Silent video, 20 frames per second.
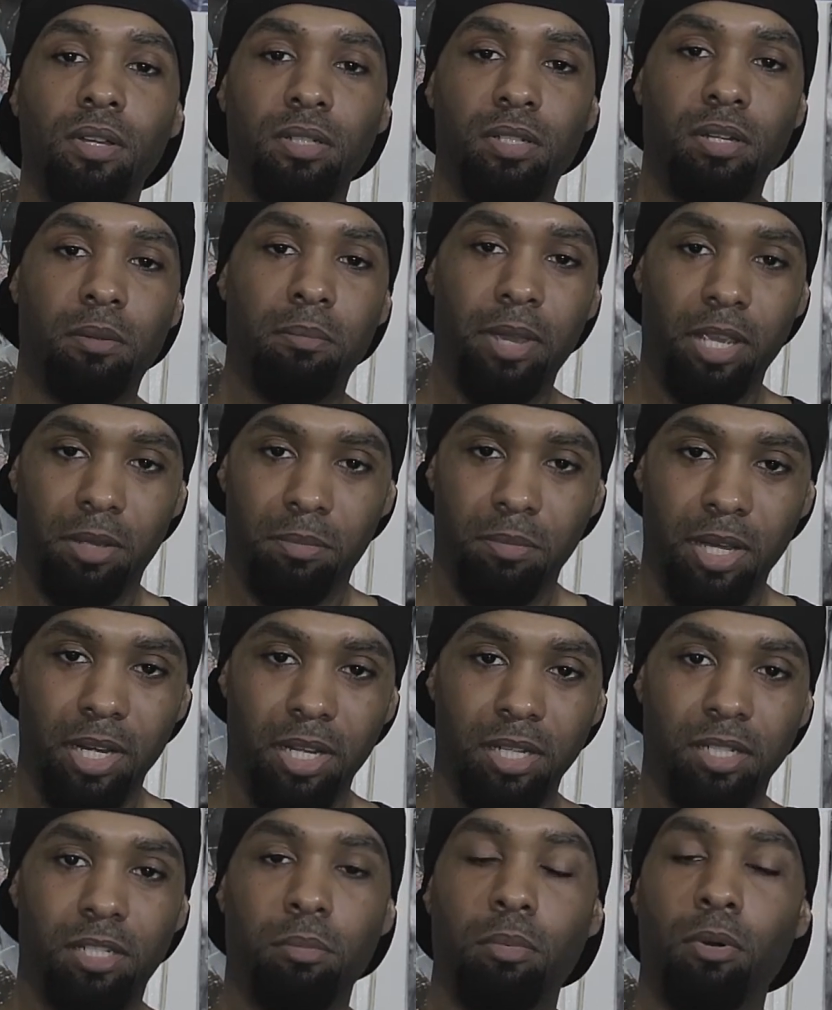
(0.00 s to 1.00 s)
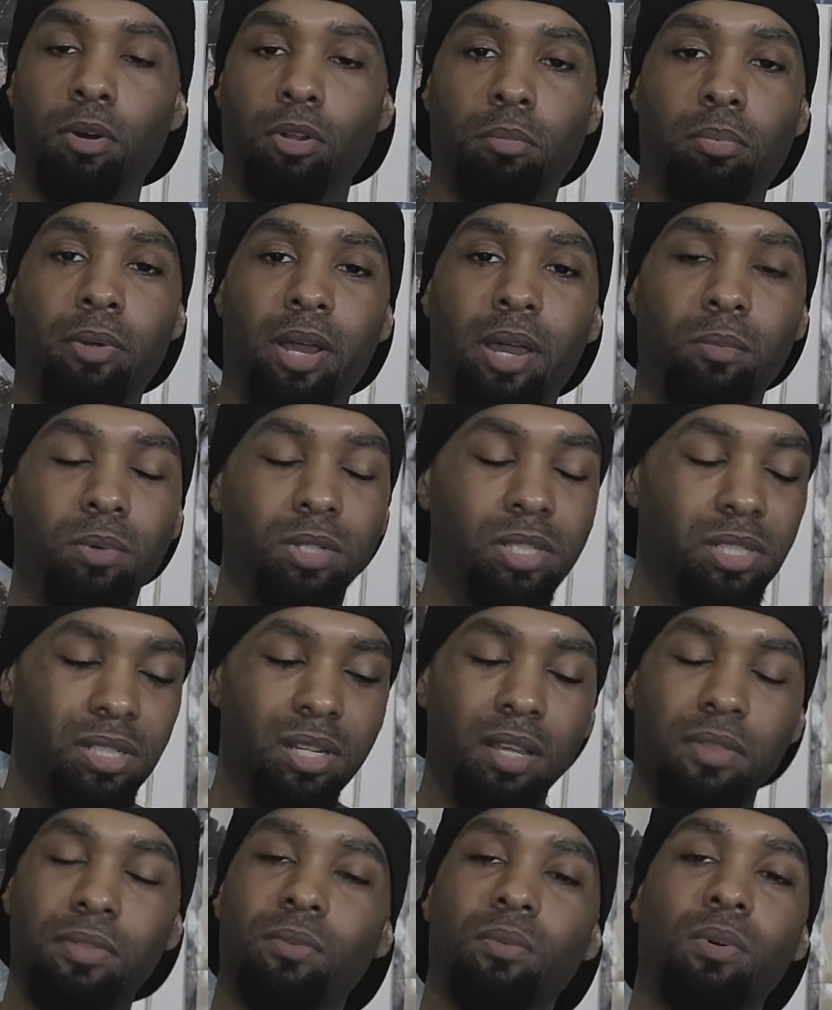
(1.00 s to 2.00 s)
to make money, to build a brand, which is
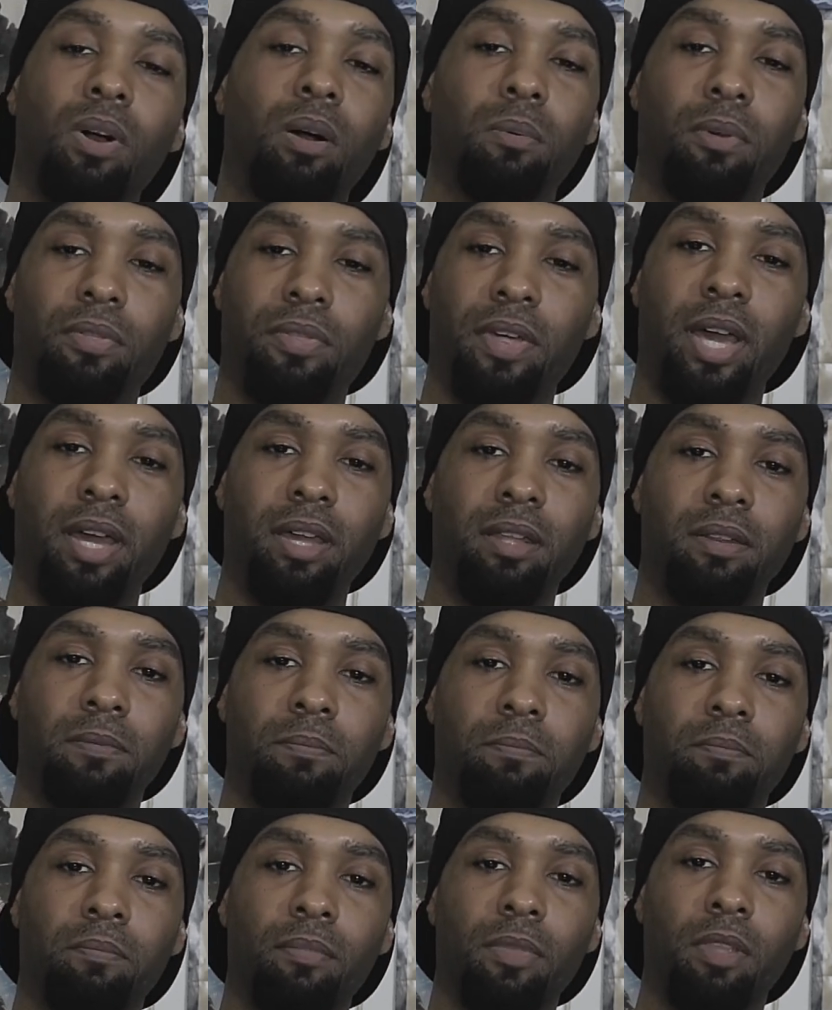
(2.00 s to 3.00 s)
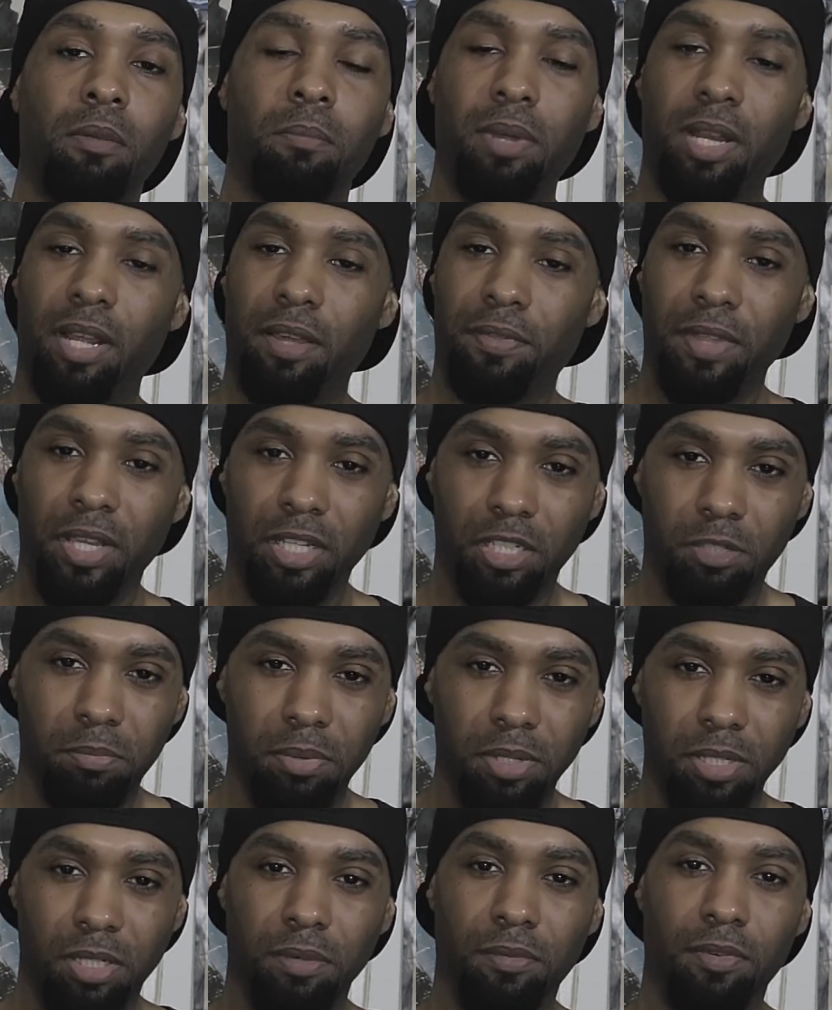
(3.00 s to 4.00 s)
nothing wrong with that. But at the
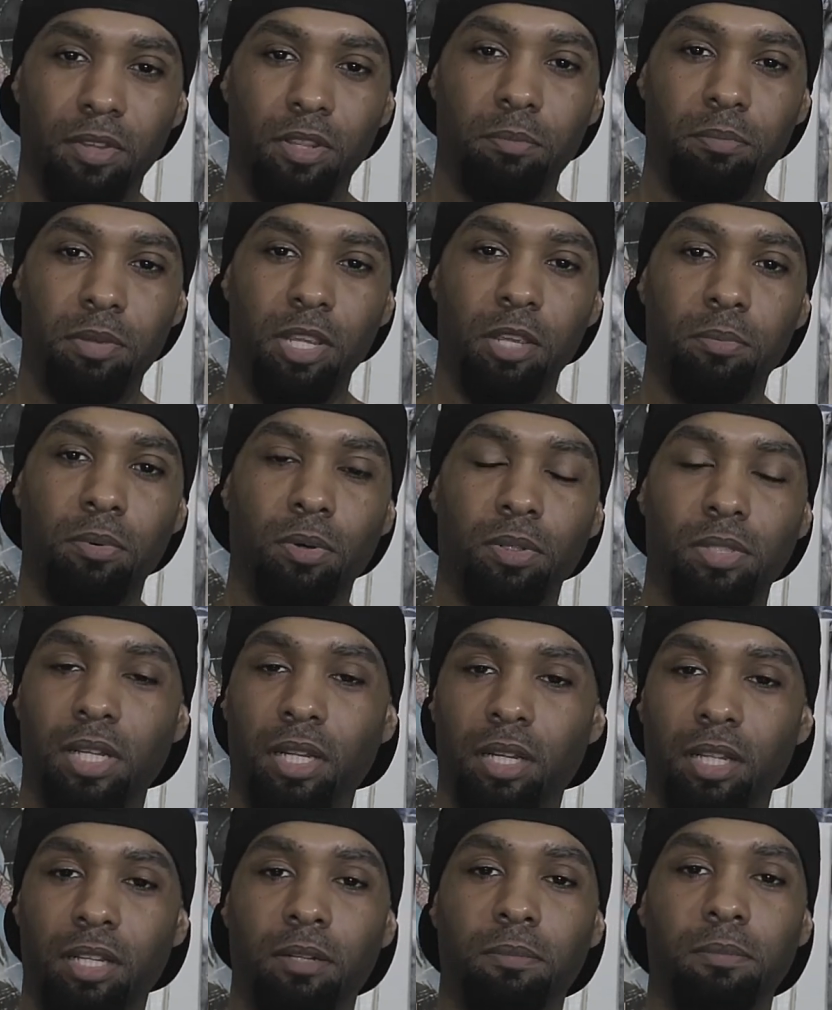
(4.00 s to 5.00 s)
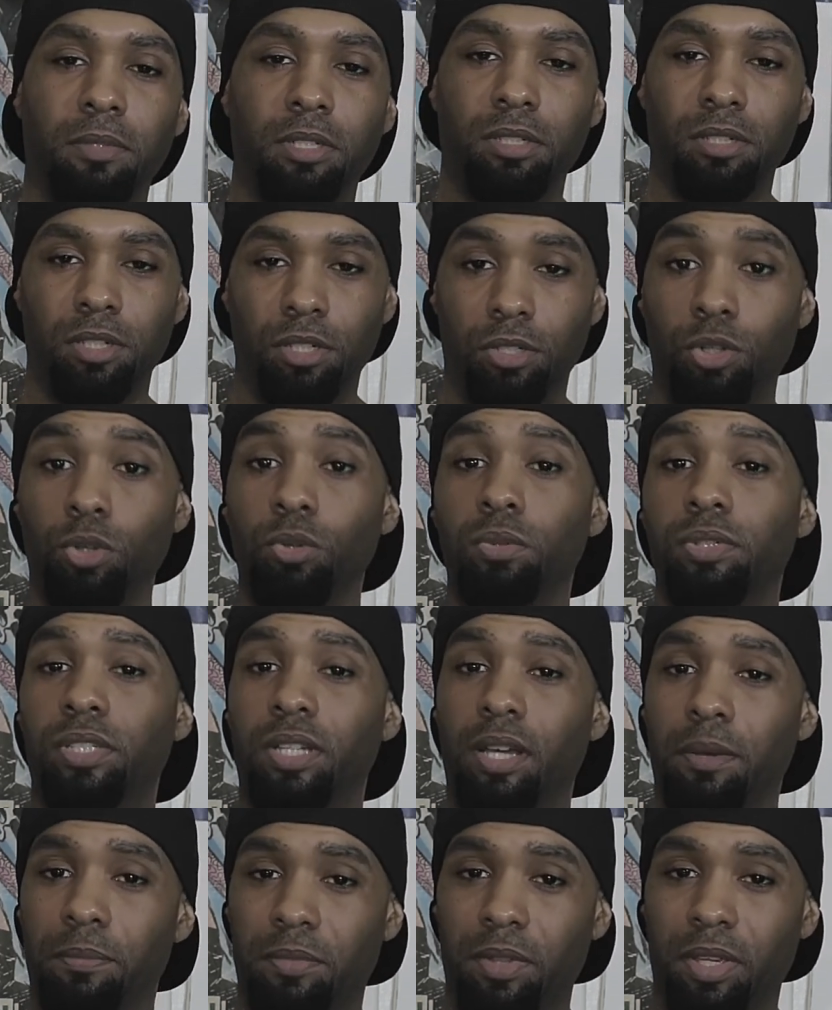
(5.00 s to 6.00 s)
expense of other people, telling them to do
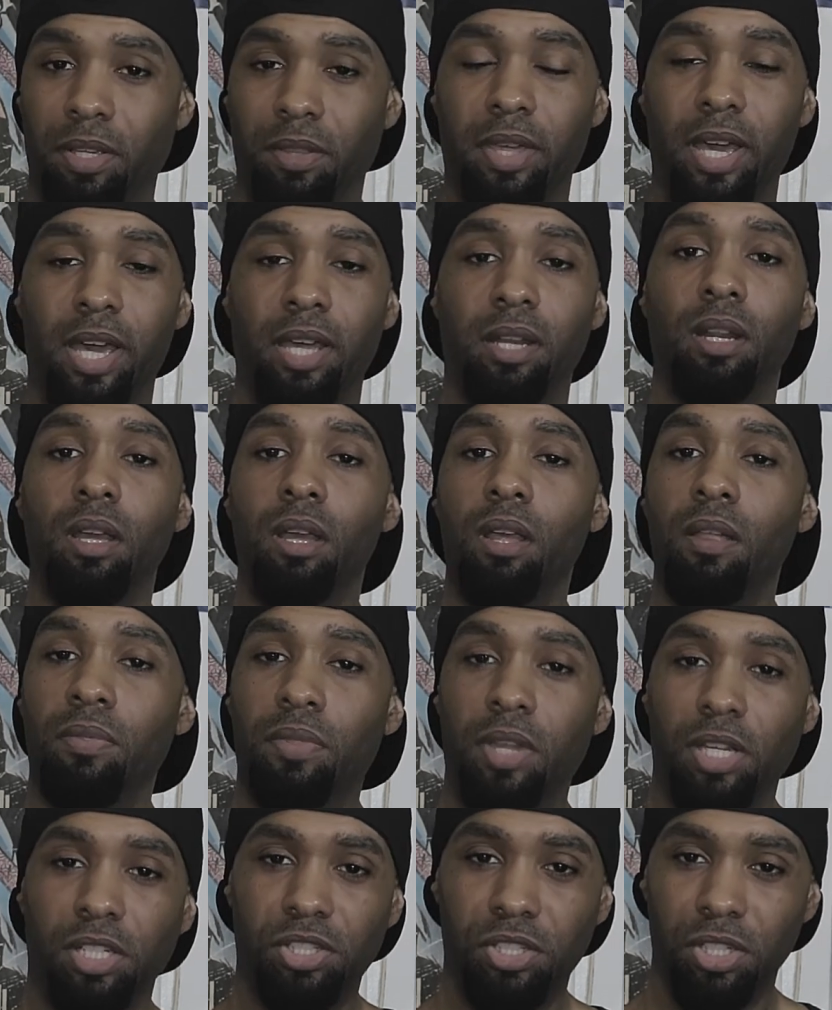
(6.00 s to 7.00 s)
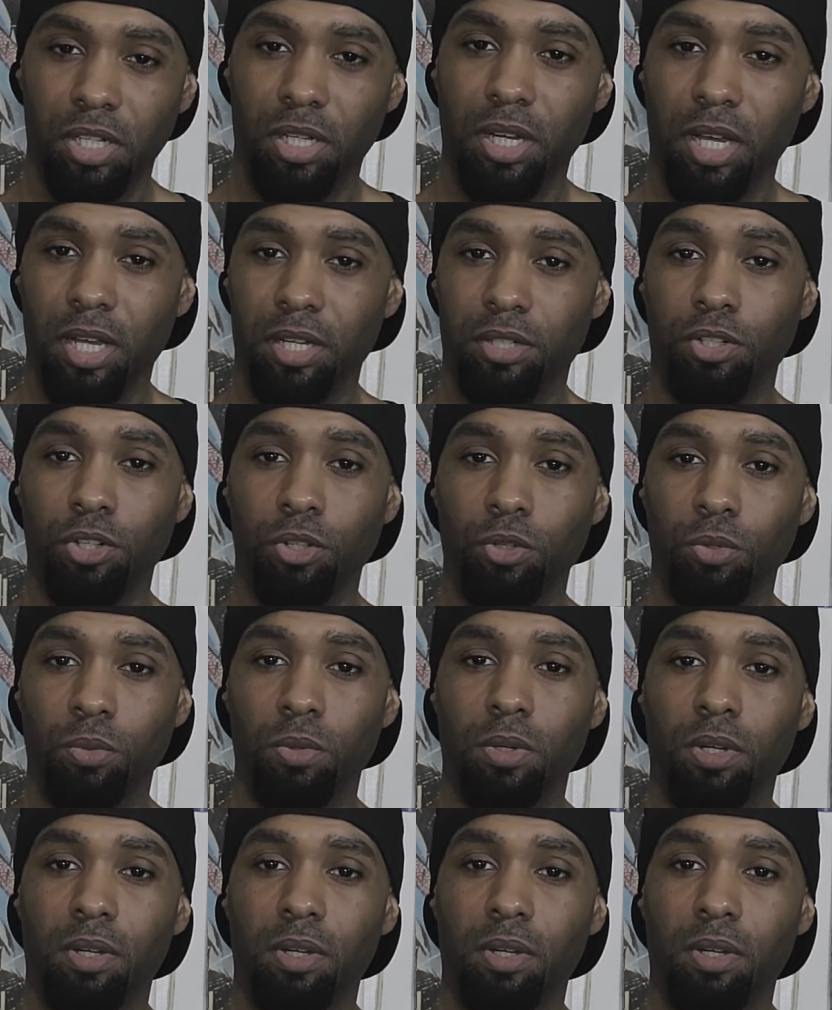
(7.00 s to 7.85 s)
something that they should not do.